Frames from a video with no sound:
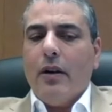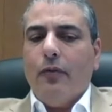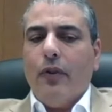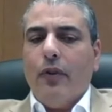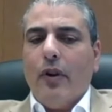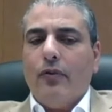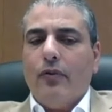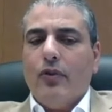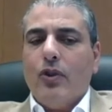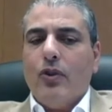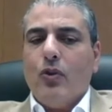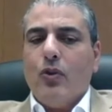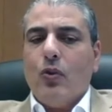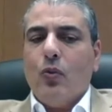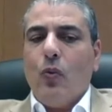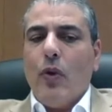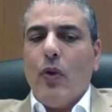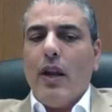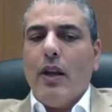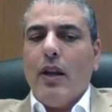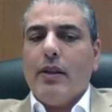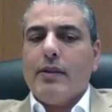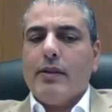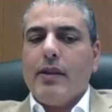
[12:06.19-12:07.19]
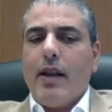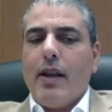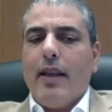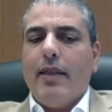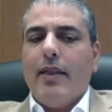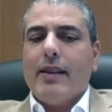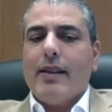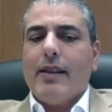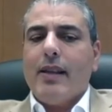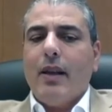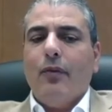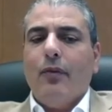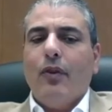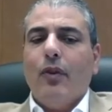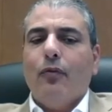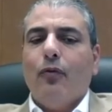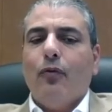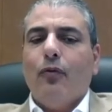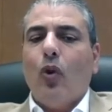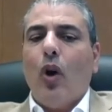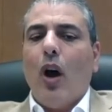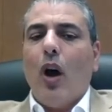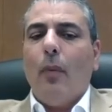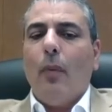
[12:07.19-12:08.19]
52 weeks, and the safety
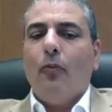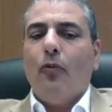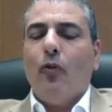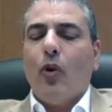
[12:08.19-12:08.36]
follow-up